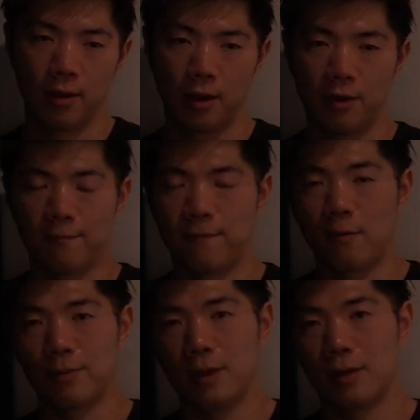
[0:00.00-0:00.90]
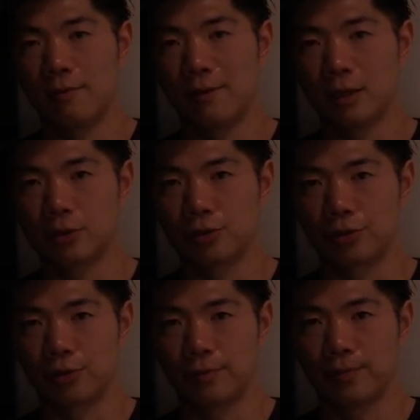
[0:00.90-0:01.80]
And then for me,
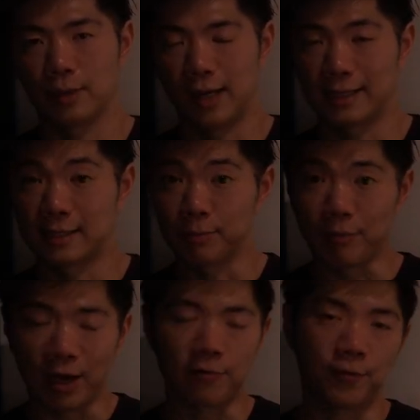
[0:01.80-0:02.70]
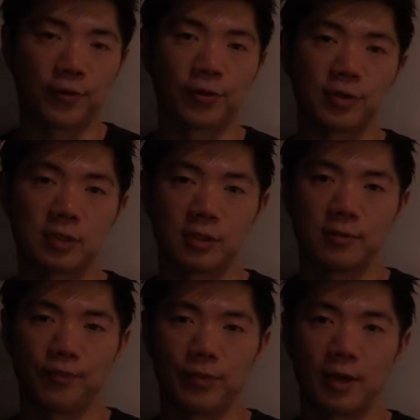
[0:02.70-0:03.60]
Effexor, as my first
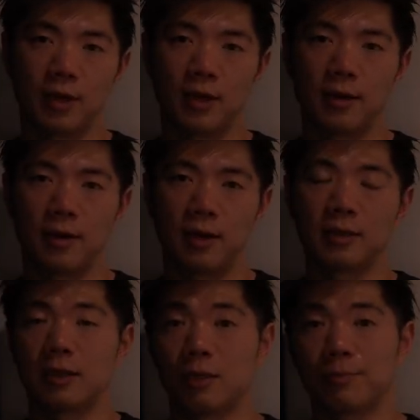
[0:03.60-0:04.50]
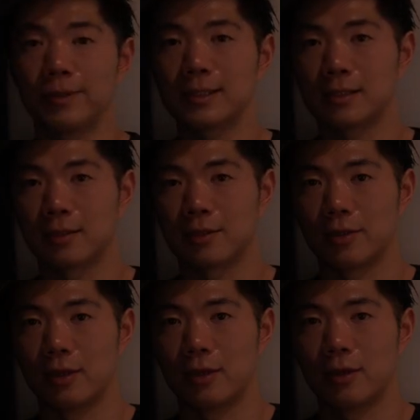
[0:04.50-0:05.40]
antidepressant,
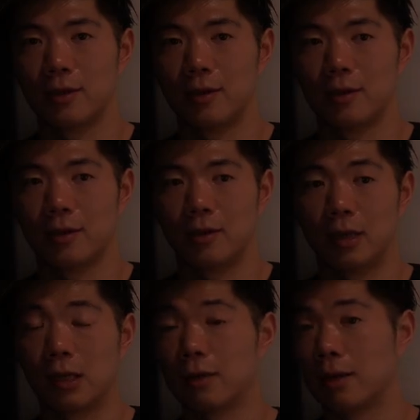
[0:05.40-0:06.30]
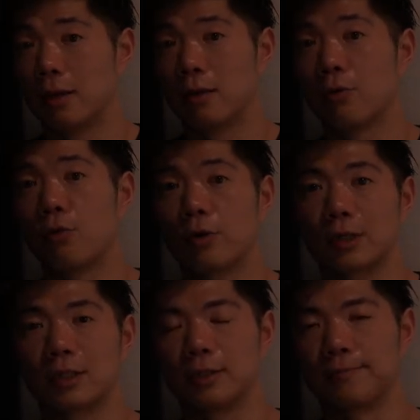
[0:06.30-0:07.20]
it
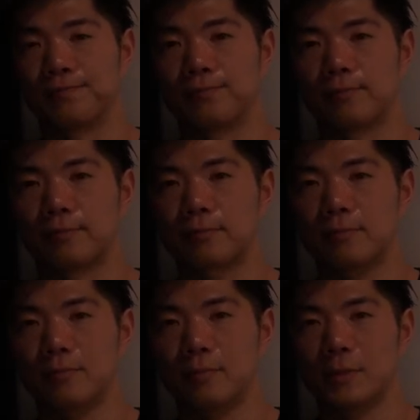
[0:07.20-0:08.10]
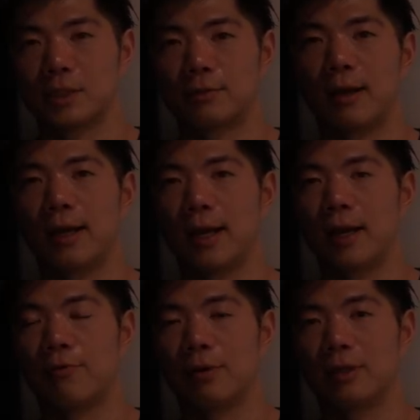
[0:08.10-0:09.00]
worked. So
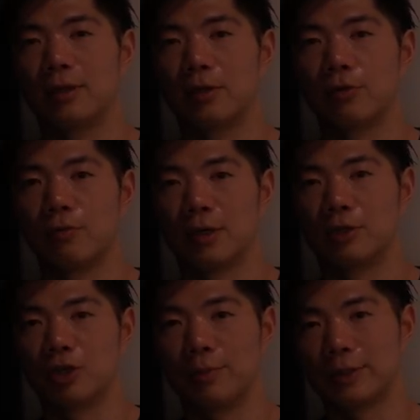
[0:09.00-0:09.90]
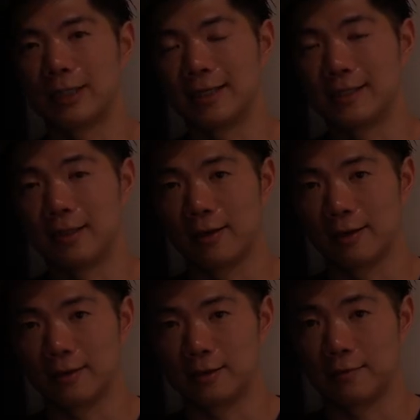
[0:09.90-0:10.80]
I really didn't want to jeopardize that
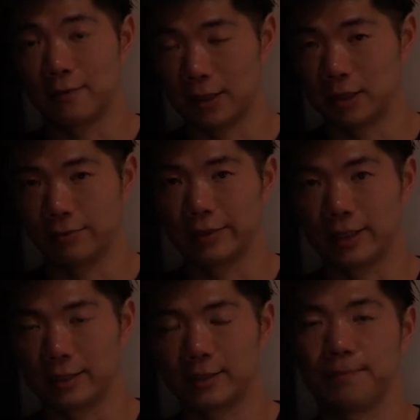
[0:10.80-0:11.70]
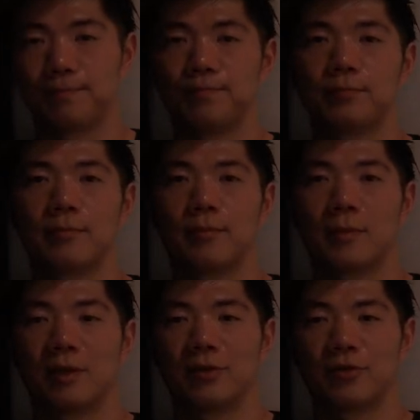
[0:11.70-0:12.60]
its effectiveness.
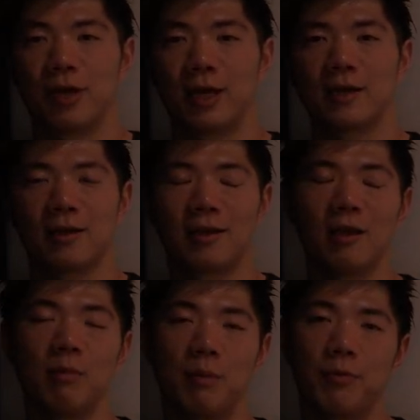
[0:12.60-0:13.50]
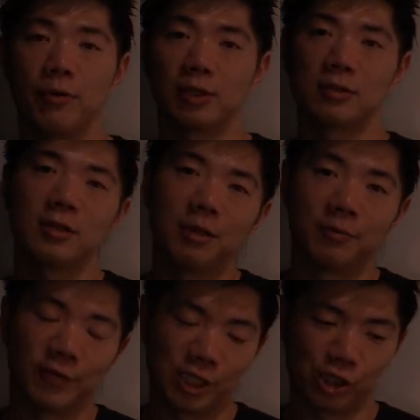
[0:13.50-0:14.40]
So I kind of gave up on the sleep,
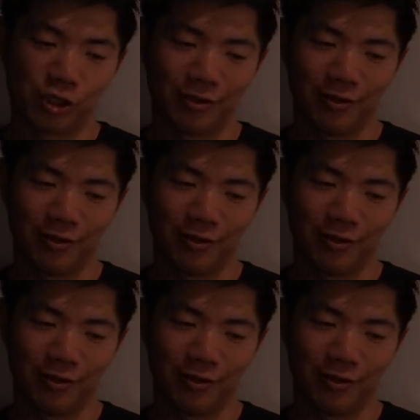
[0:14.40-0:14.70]
which